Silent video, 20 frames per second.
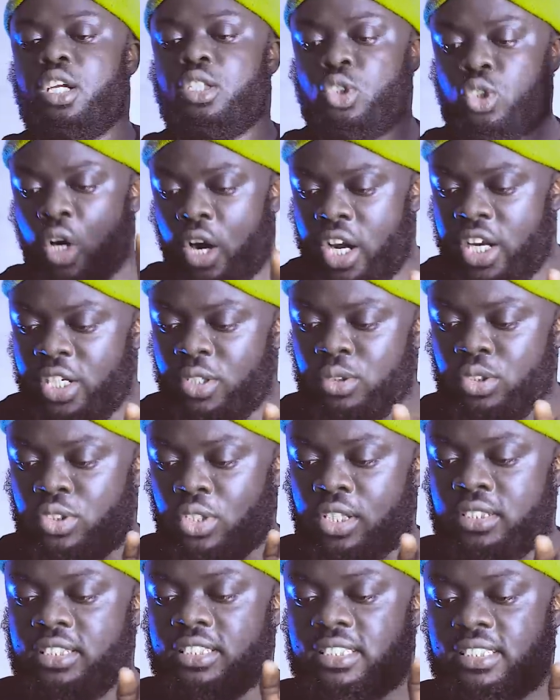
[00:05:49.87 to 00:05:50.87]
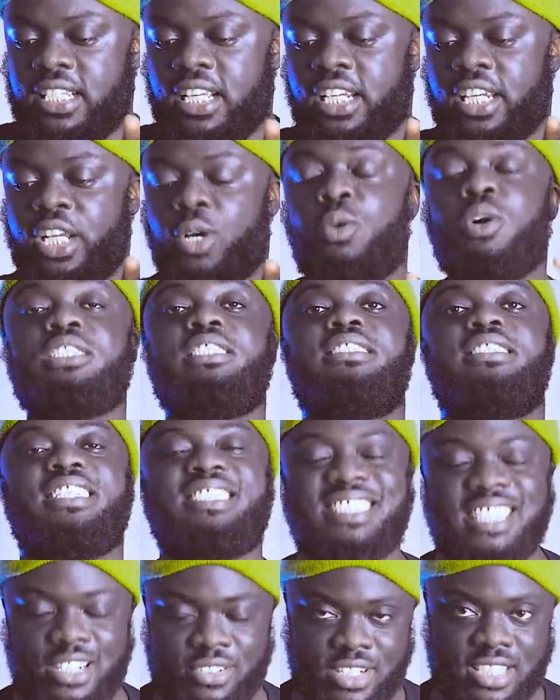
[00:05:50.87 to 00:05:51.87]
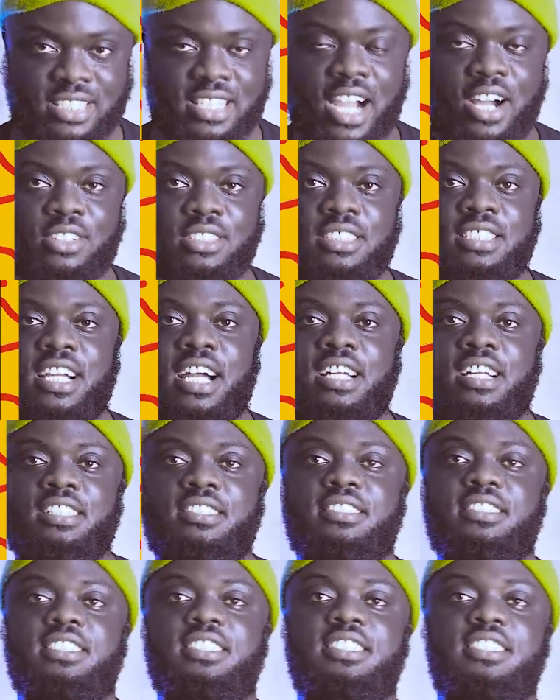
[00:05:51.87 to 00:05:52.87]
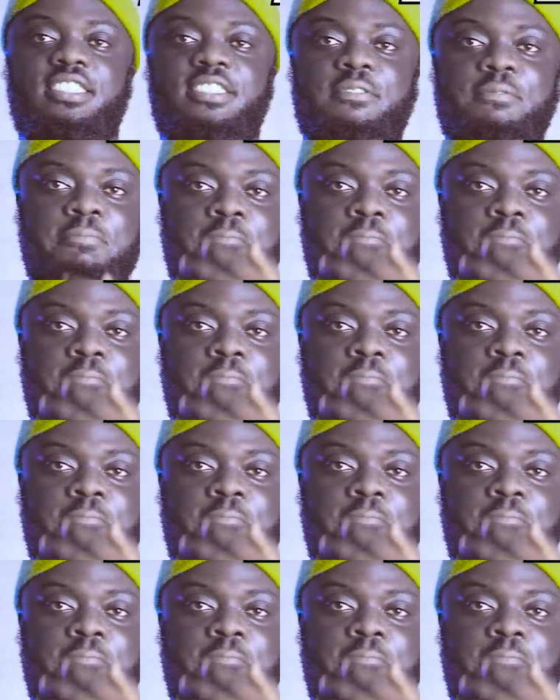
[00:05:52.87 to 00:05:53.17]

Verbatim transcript: Joy News sources say they want six hundred thousand Ghana cedis.